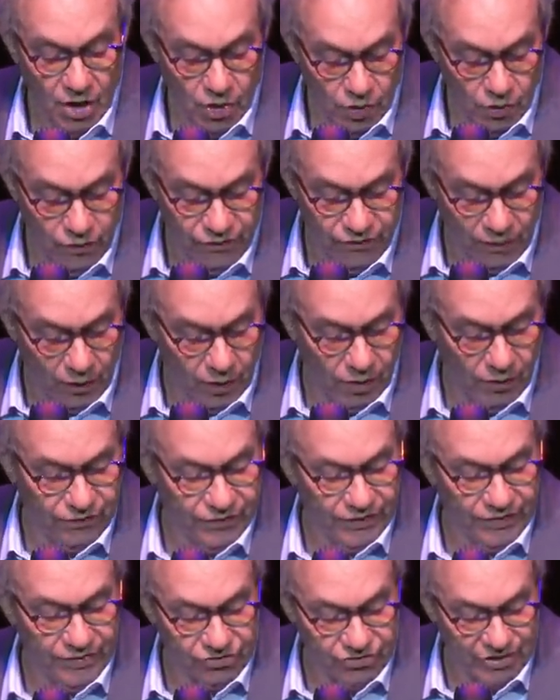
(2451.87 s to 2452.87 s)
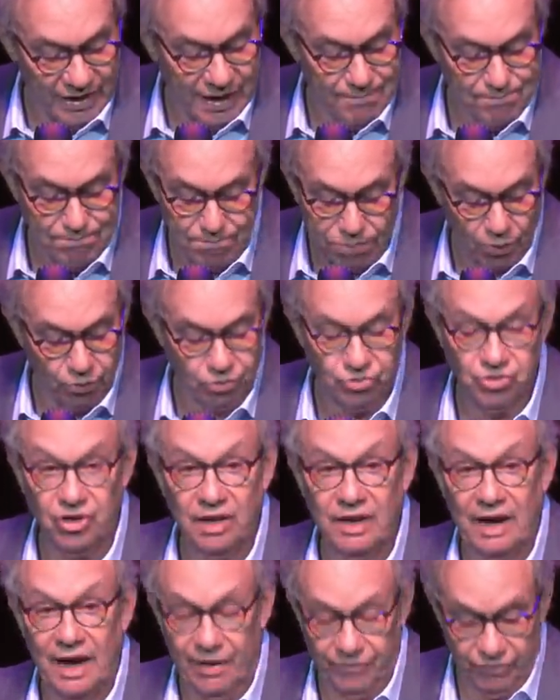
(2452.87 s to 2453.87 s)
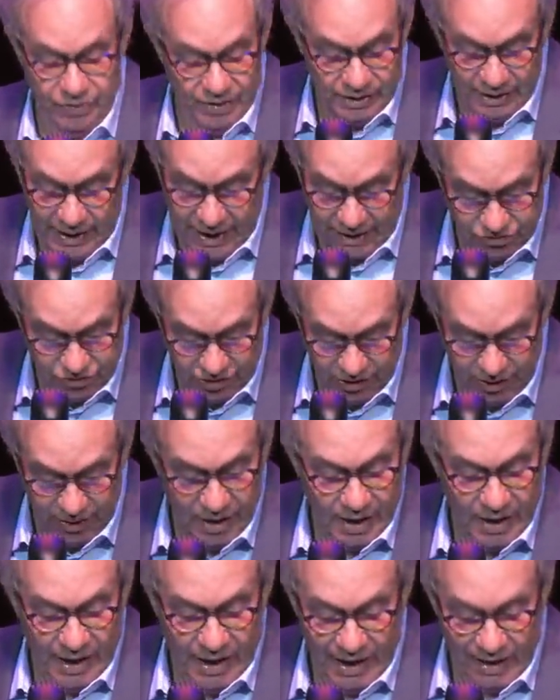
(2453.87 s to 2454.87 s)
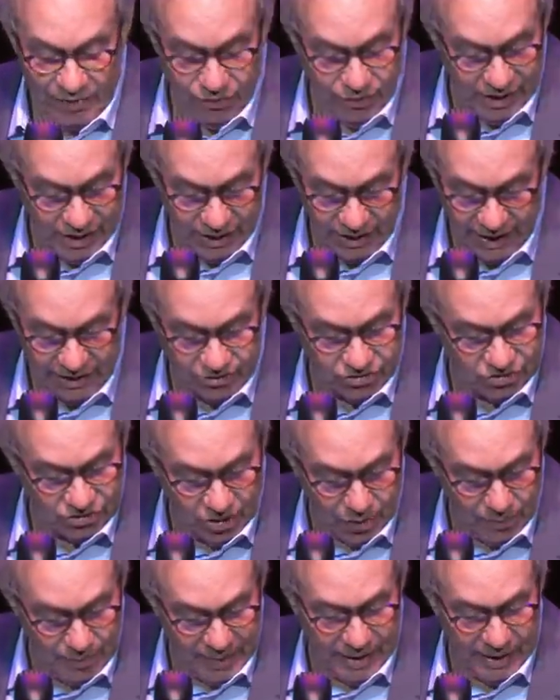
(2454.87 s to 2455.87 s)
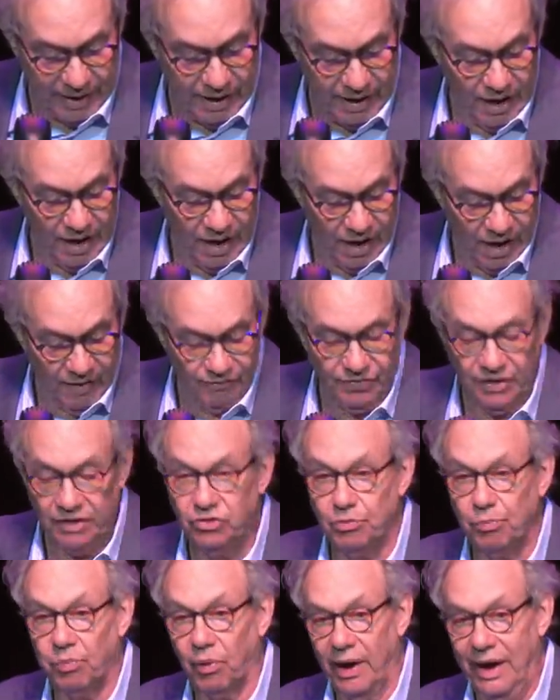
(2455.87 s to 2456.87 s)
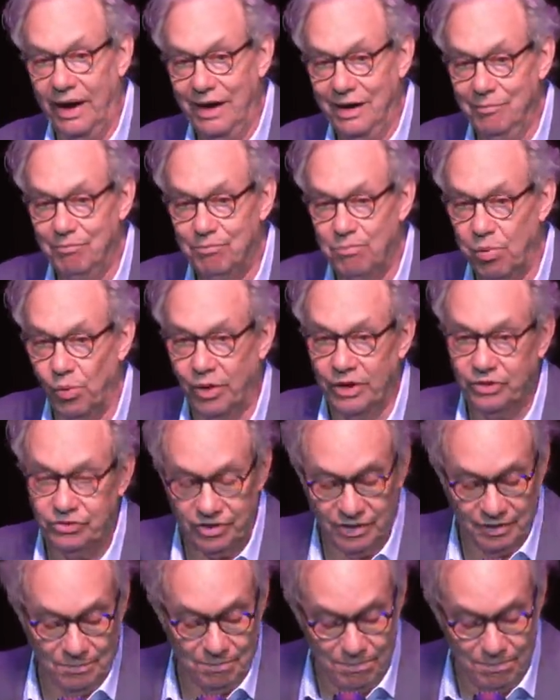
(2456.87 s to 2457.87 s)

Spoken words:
who fall for the same bullshit every election and reelect so many of these brain-poisoned